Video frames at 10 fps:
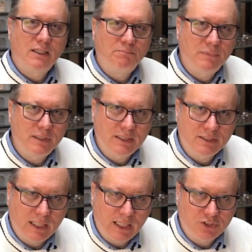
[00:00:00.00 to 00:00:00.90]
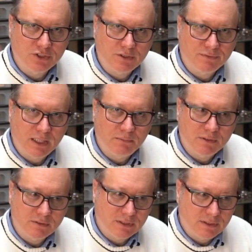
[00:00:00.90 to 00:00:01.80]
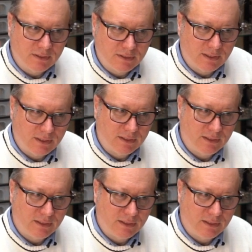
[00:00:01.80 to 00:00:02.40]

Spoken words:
a big selection of cables. It's